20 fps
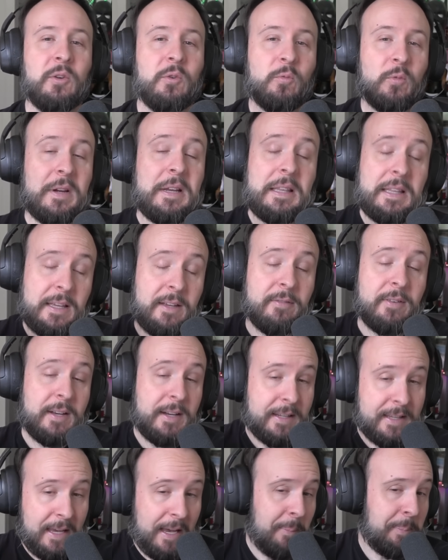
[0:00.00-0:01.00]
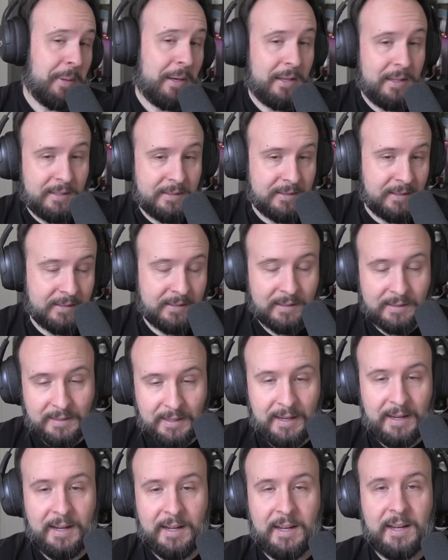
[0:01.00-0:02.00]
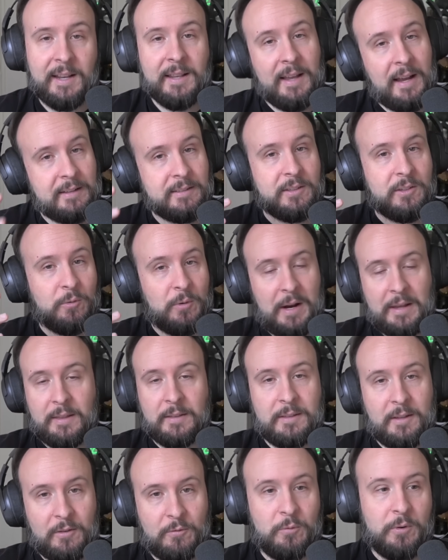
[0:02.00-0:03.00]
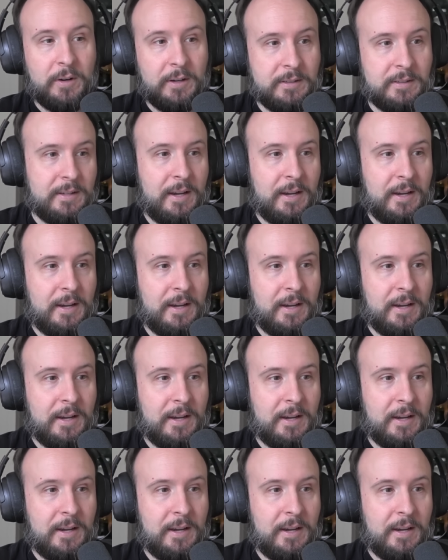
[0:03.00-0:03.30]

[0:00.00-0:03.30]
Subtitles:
We live in a capitalistic society, and that's the way that this works.